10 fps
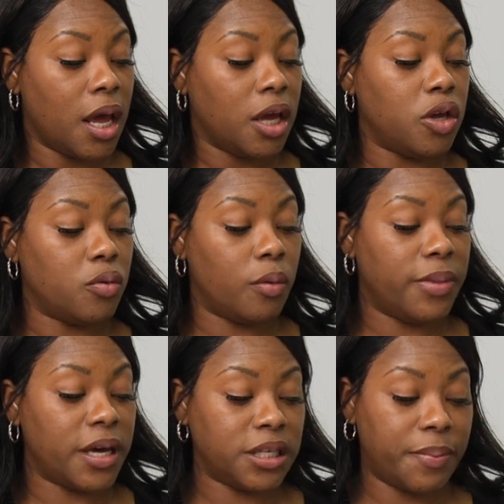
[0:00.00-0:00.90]
You will
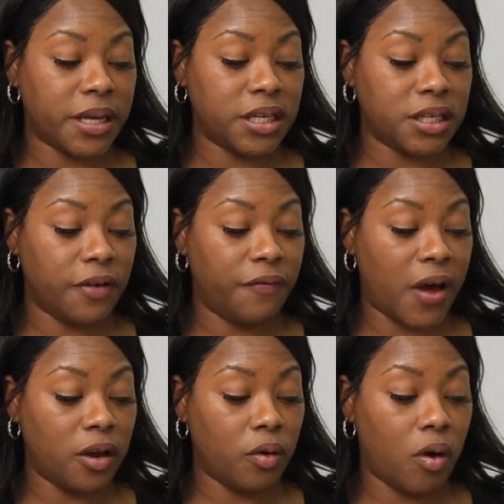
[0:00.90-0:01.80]
be expected to
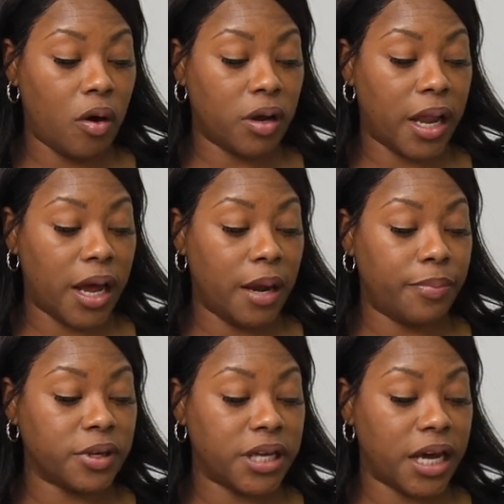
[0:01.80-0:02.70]
follow all client
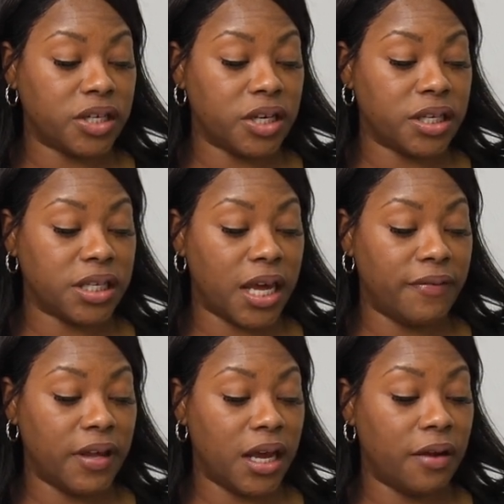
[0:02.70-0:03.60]
protection,
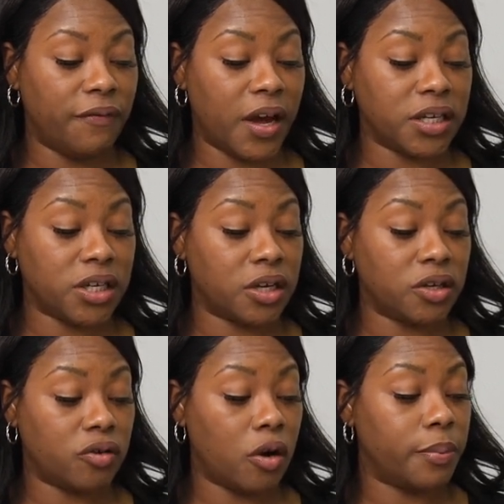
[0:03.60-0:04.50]
safety, and infection
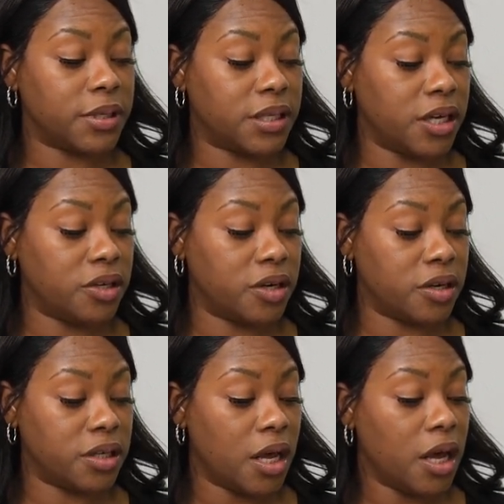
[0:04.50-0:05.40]
control
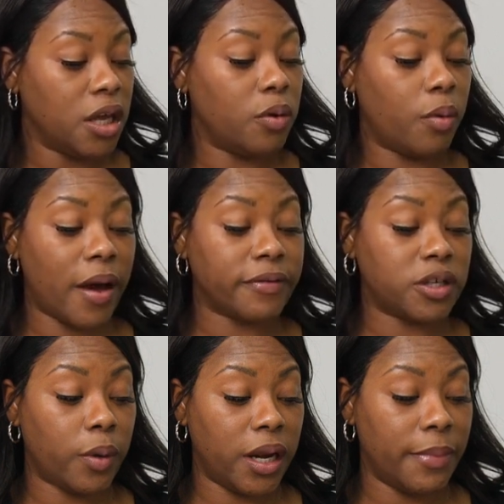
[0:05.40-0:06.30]
procedures. You will have
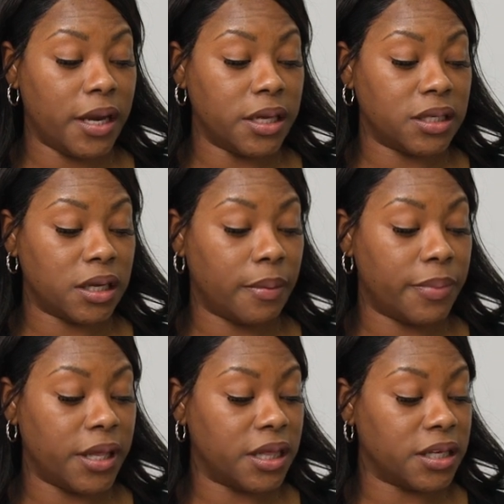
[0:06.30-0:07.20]
20 minutes to
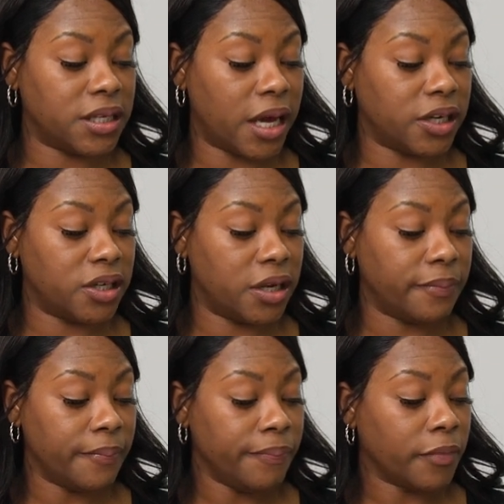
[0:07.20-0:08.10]
complete this section.